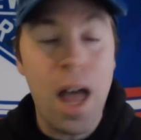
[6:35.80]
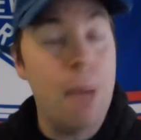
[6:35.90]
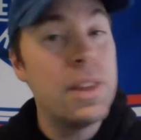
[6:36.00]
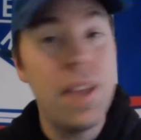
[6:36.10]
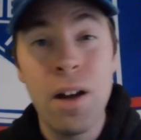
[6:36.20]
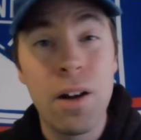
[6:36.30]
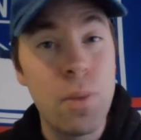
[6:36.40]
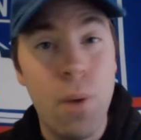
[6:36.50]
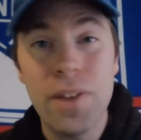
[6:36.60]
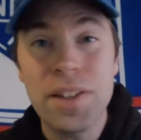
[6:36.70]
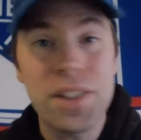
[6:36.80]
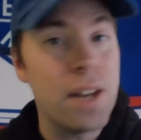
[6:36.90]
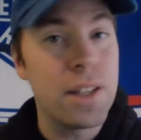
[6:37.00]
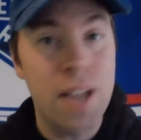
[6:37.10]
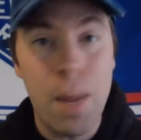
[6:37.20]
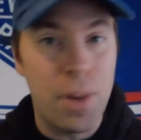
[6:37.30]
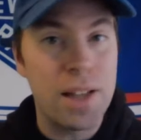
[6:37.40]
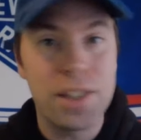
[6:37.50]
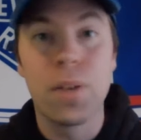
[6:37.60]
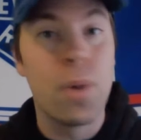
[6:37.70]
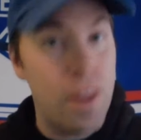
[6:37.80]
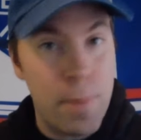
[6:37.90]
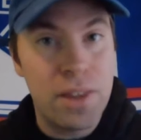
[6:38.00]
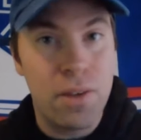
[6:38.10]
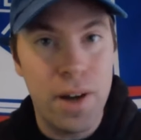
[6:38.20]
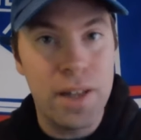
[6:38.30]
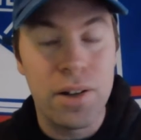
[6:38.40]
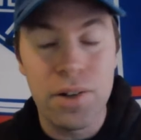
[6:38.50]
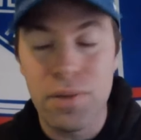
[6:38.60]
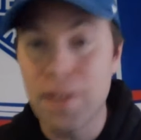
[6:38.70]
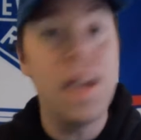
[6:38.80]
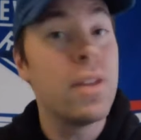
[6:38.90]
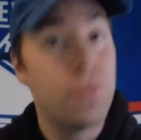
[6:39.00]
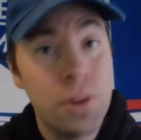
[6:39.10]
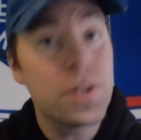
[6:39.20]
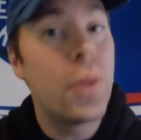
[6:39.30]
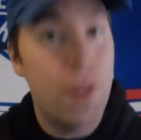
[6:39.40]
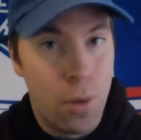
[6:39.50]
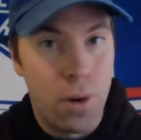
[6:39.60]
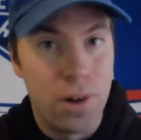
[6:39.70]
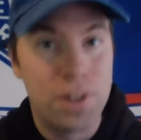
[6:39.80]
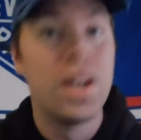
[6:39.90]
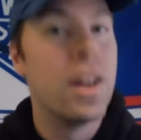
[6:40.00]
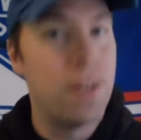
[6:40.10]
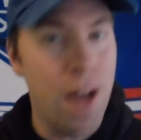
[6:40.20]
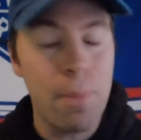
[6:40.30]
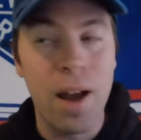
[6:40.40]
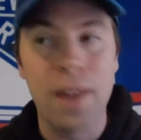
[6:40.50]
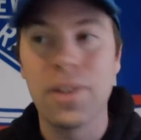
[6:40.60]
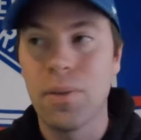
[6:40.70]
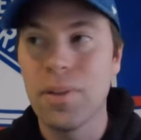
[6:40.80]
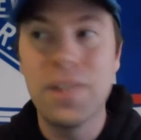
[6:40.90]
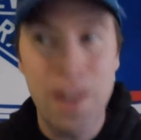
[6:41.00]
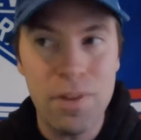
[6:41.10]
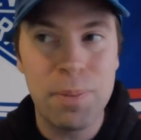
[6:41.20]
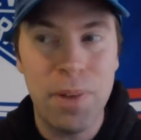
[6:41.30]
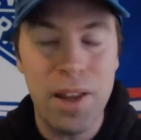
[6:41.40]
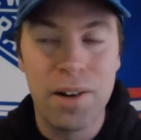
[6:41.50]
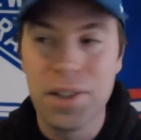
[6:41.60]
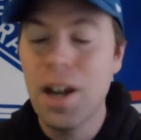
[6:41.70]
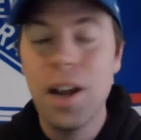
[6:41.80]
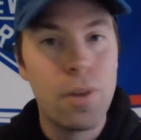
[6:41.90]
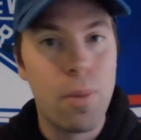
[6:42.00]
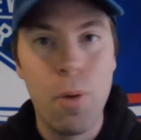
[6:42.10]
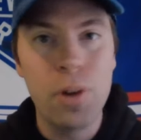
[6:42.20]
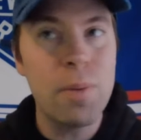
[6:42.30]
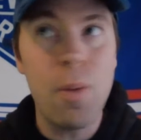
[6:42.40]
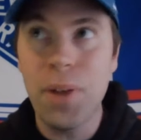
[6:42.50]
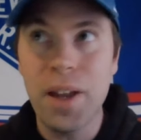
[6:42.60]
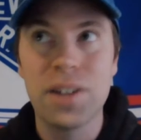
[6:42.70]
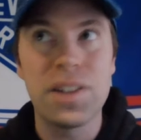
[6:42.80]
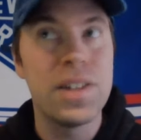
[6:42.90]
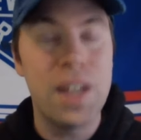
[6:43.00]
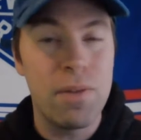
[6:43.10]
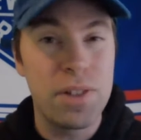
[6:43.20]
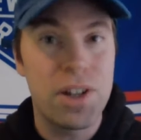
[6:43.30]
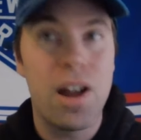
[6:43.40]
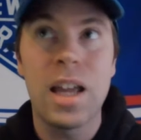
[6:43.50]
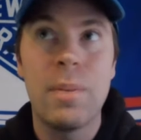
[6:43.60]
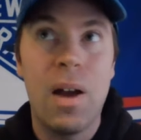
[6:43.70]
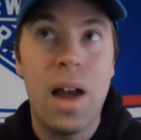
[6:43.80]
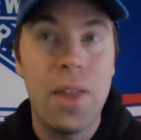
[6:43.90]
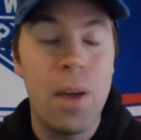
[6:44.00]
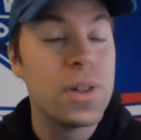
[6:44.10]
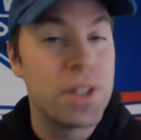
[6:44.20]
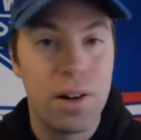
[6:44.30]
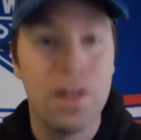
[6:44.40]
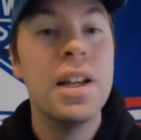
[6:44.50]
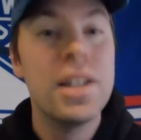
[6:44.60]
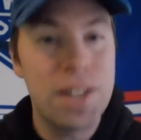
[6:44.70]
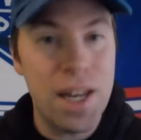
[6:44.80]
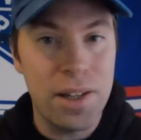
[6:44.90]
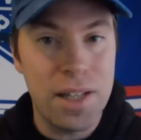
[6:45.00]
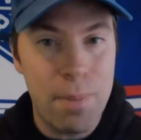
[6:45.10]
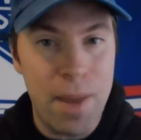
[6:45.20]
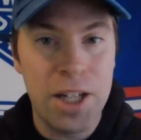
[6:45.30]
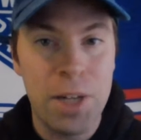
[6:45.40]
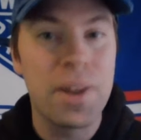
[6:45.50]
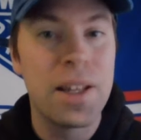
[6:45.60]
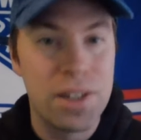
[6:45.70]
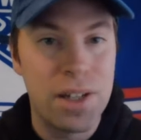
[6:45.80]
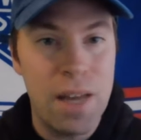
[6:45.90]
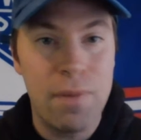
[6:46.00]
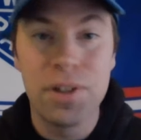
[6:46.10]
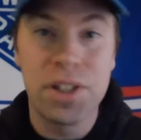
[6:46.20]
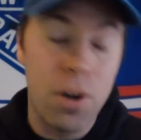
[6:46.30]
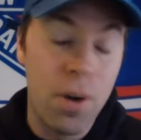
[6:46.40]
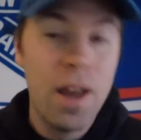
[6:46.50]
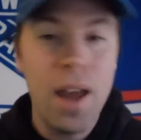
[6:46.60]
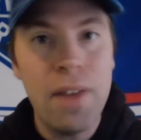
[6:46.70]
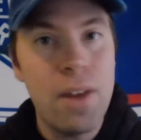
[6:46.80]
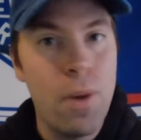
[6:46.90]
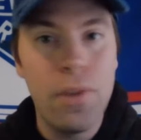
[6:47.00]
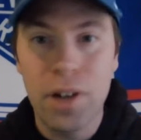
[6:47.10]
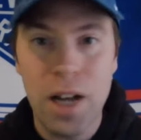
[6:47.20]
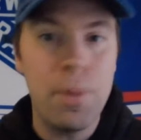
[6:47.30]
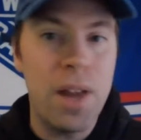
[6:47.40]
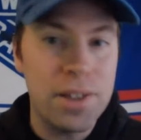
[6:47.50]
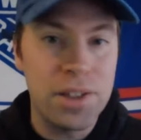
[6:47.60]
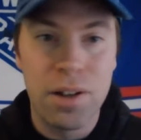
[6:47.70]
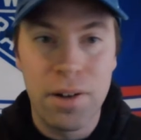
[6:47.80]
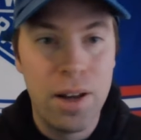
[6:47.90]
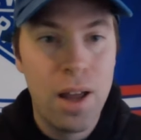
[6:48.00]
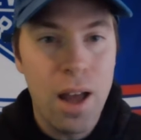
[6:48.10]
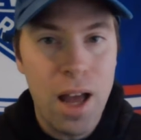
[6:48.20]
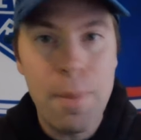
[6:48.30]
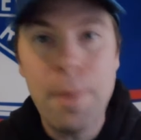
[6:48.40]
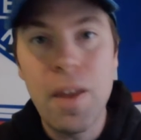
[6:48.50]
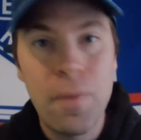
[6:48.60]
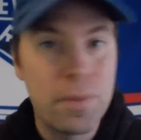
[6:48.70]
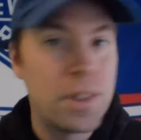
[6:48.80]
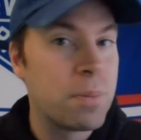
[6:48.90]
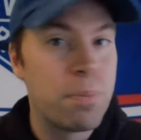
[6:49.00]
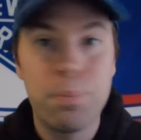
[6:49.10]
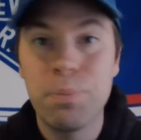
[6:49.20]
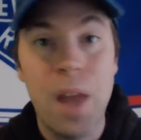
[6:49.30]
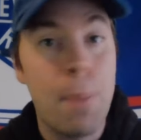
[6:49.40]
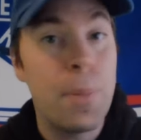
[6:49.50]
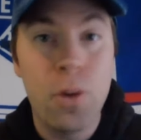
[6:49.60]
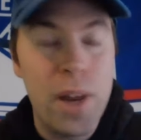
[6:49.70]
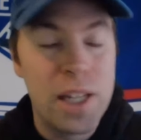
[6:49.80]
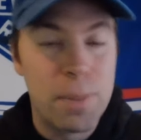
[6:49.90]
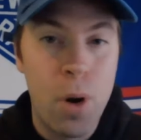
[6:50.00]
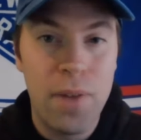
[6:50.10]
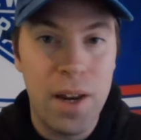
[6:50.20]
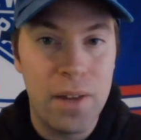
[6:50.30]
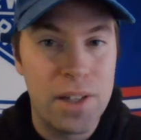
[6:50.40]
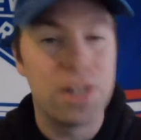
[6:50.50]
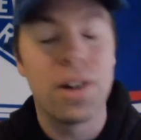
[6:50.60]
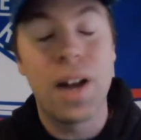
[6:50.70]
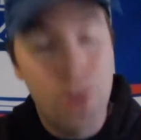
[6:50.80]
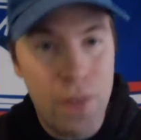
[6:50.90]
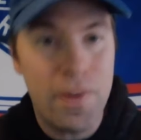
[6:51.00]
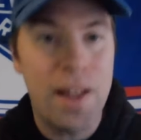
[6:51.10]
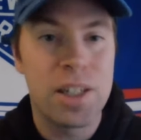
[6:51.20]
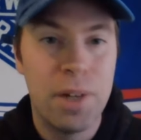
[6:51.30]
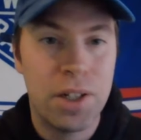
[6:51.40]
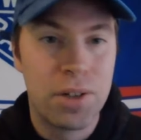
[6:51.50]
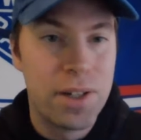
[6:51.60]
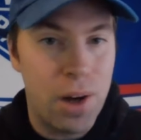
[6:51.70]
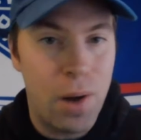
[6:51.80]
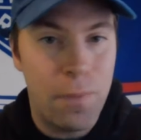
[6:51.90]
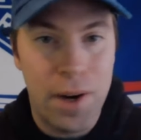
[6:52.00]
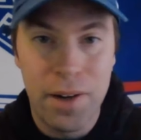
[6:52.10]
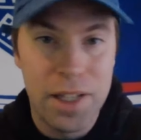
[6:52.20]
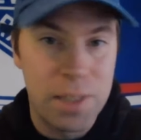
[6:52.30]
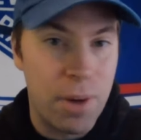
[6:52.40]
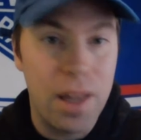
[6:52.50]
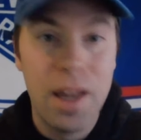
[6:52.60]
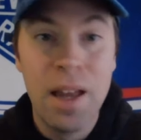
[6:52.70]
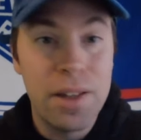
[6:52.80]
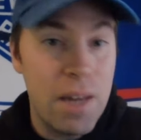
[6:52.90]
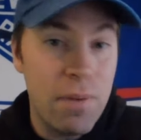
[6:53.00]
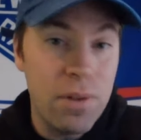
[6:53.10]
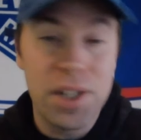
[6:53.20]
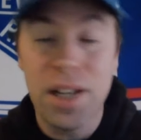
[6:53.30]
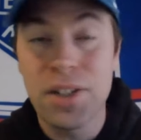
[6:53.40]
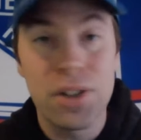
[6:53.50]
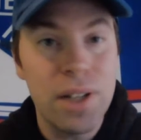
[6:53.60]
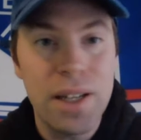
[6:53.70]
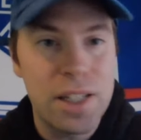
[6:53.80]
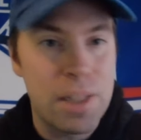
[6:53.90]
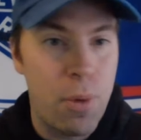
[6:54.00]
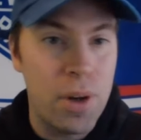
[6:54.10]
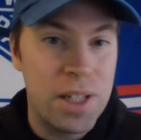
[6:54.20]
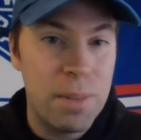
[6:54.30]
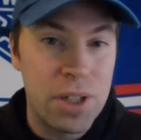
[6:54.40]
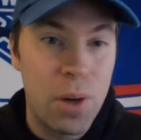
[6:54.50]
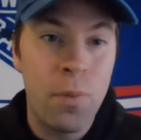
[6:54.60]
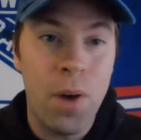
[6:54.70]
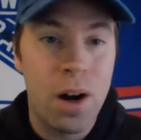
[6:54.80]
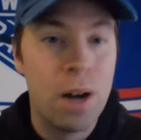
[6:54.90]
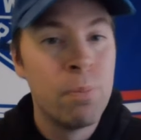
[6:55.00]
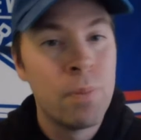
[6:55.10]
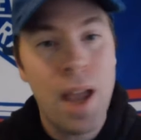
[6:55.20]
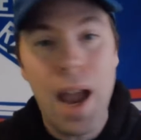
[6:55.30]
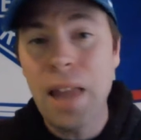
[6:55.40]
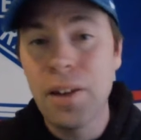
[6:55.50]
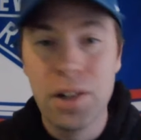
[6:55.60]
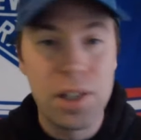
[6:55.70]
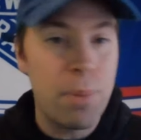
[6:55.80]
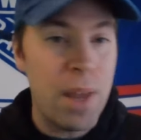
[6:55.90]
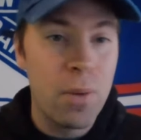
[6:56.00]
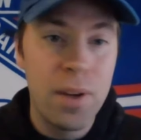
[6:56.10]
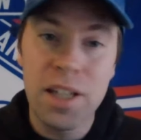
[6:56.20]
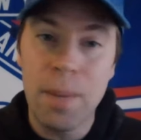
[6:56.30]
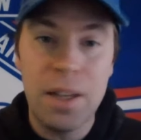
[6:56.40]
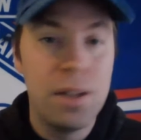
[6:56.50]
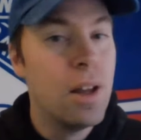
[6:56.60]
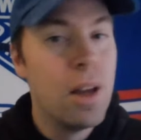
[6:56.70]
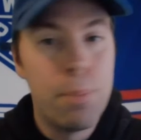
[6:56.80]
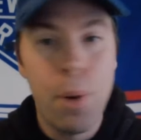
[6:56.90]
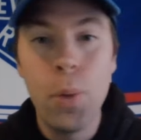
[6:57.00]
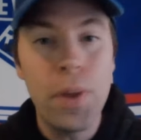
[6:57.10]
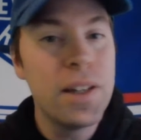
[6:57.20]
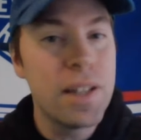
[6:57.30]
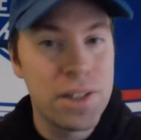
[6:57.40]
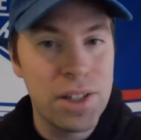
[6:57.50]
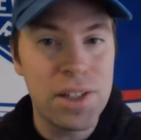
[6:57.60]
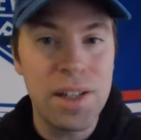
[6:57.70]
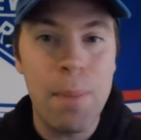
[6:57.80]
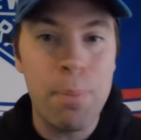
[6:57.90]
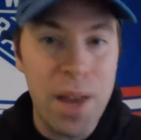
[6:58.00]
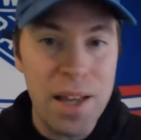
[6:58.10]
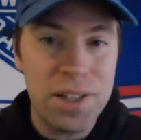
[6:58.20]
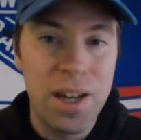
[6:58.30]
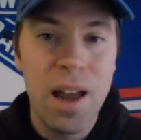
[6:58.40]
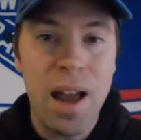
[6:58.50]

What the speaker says: I mean, they already won the Stanley Cup last year when they beat the Rangers, right? Those are their words, not mine. The Devils players, there were multiple players on the Devils talking about how that was their Stanley Cup matchup against the Devils. So, hey, they won their cup last year, and maybe they've just not been quite as motivated this year. And I know they've had some injuries in all fairness, but the Devils are certainly a disappointing team so far. Islanders and Penguins, I mean, both inconsistent at best.